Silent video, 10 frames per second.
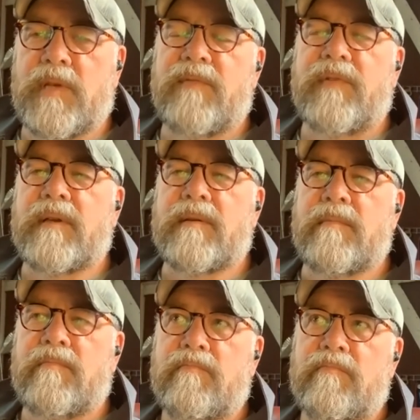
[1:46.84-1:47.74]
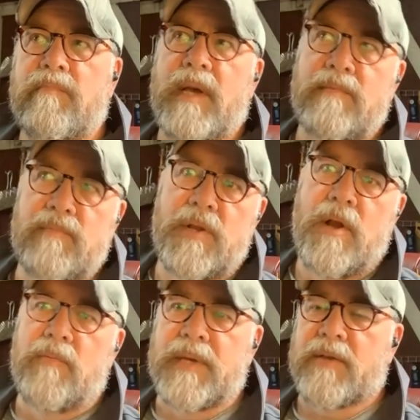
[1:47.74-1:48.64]
giving, you
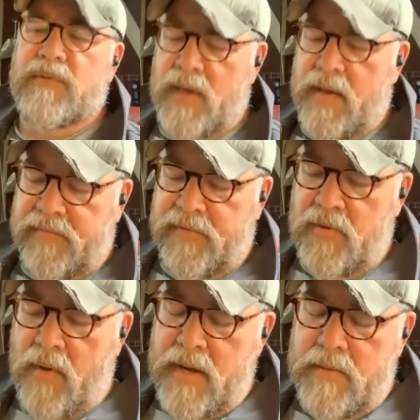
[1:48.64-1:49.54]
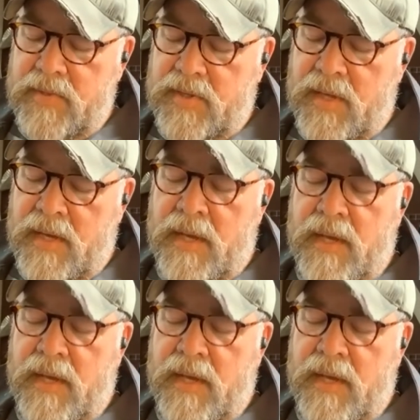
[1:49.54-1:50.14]
know, because we have a few items,